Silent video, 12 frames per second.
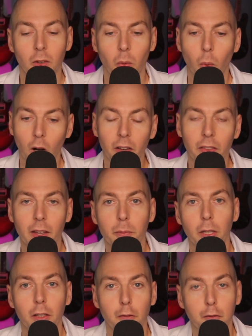1 of them
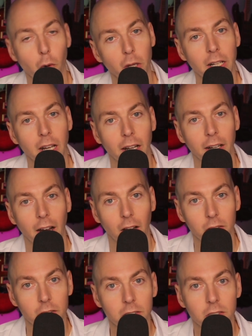being
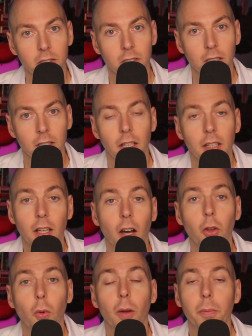$49, and the
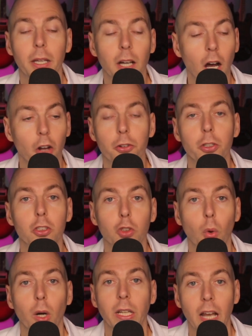other one being
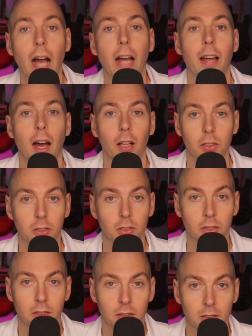
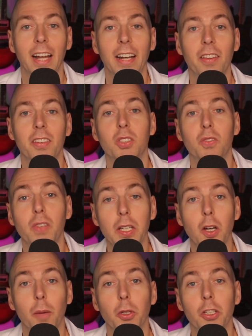$129. And in this
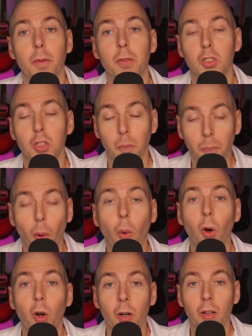video, I'm going to
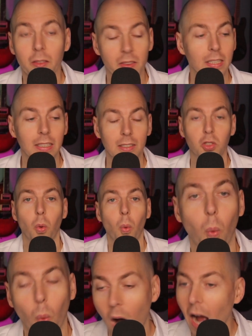support these
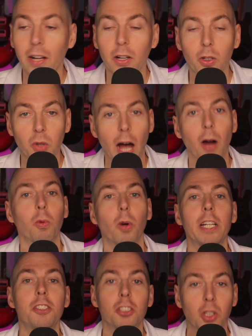wild,
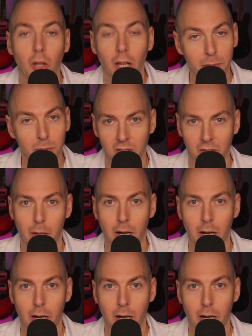outrageous claims of